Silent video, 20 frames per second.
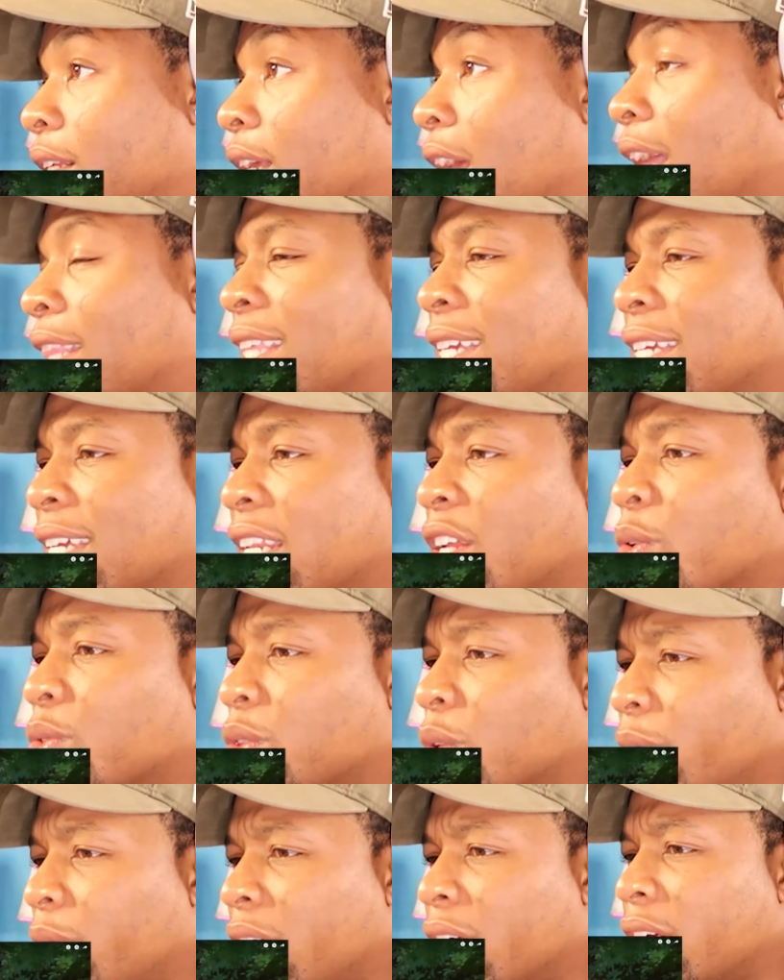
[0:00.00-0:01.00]
I think it held the
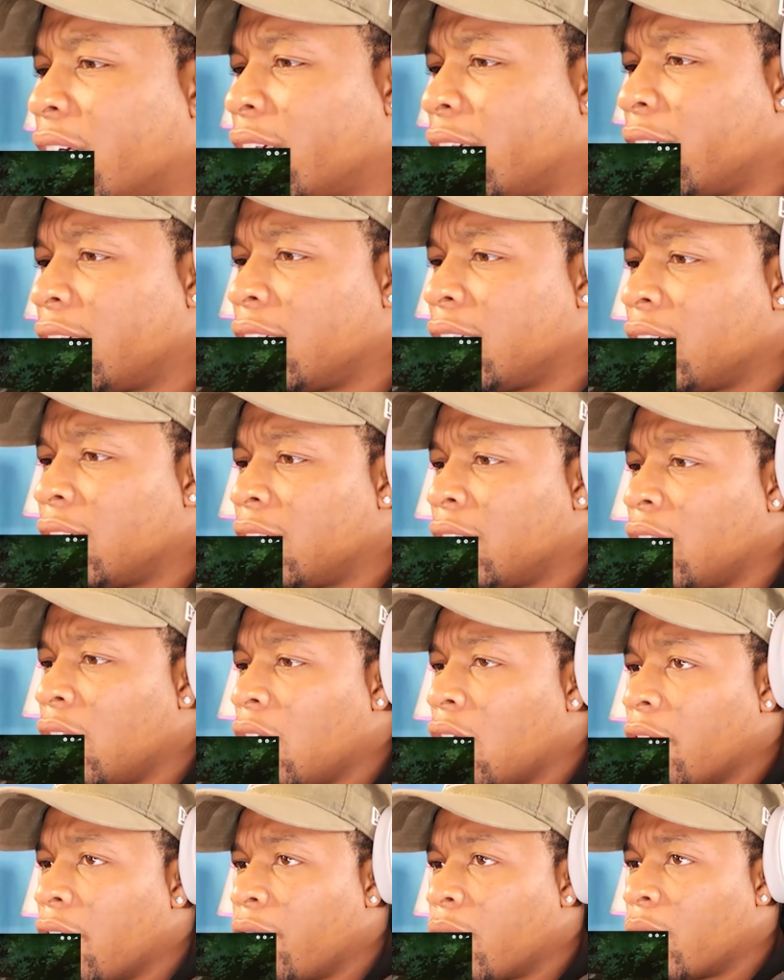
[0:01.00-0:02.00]
record
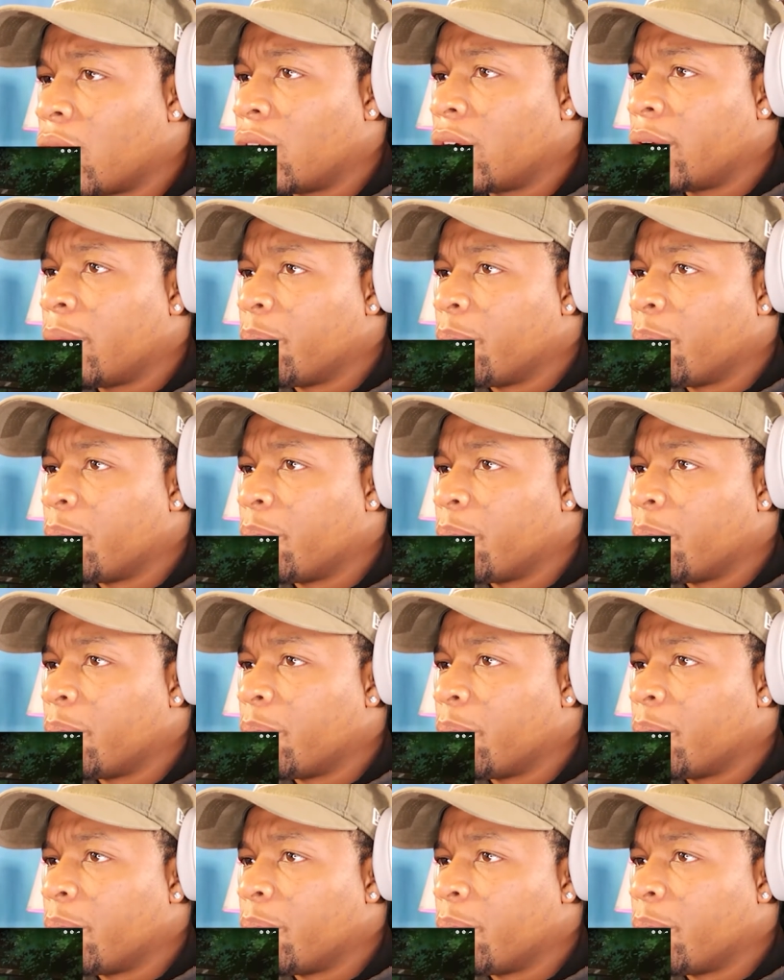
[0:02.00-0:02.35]
for